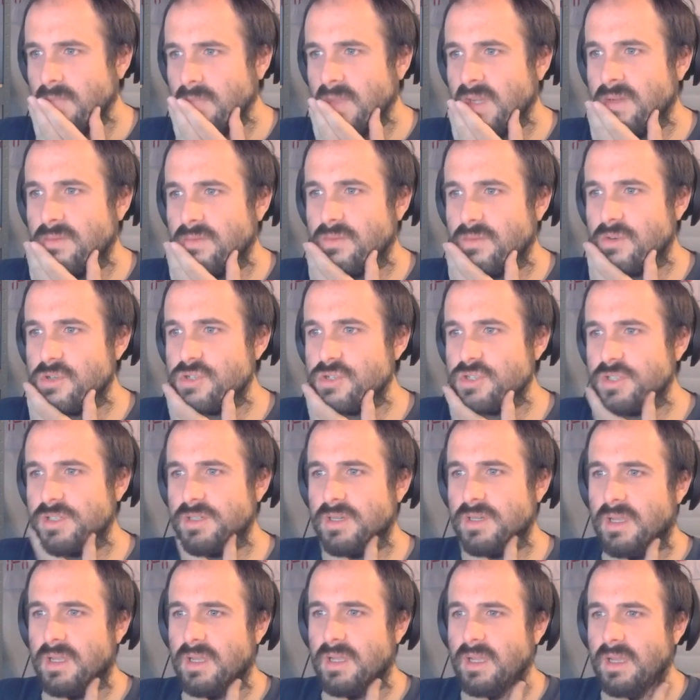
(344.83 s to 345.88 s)

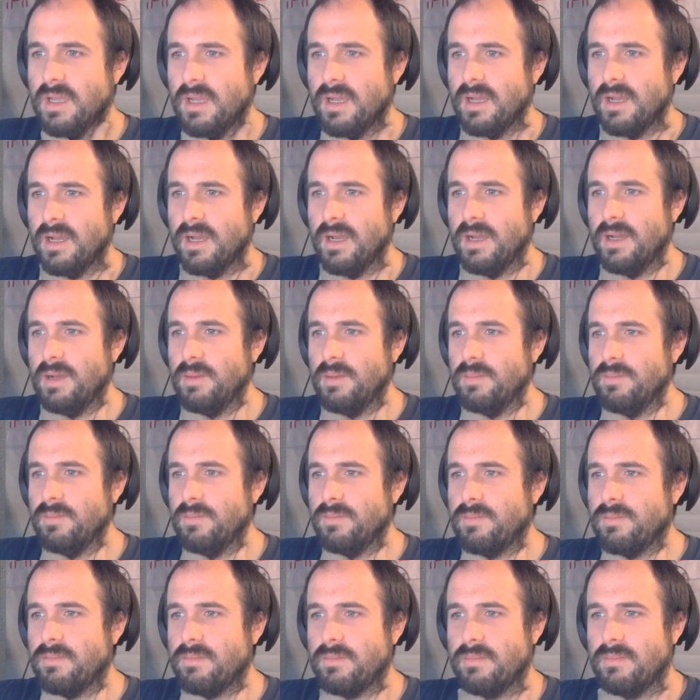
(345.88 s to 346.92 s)
version, and
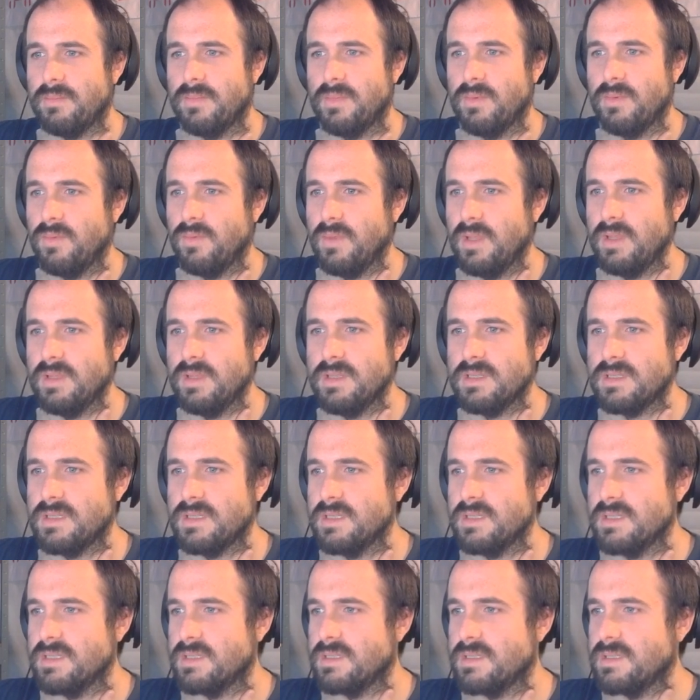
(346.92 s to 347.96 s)
this
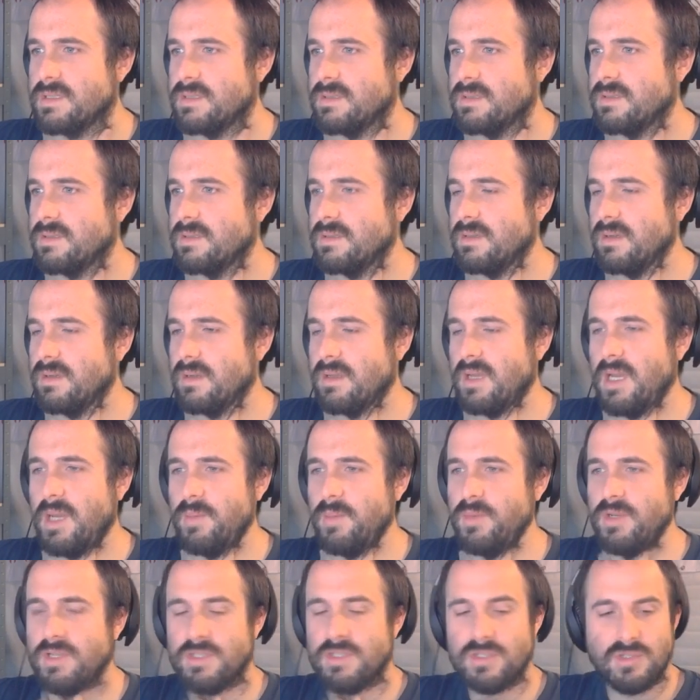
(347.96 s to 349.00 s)
is a
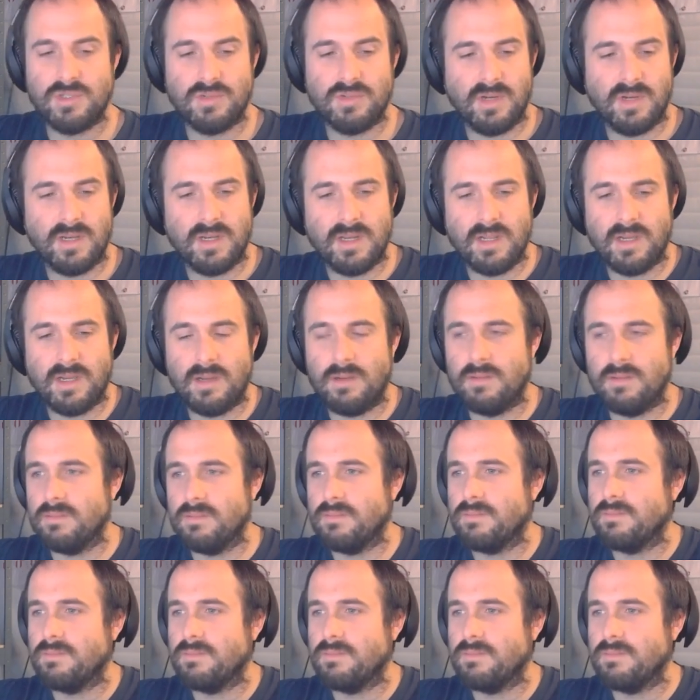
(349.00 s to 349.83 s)
common issue right now.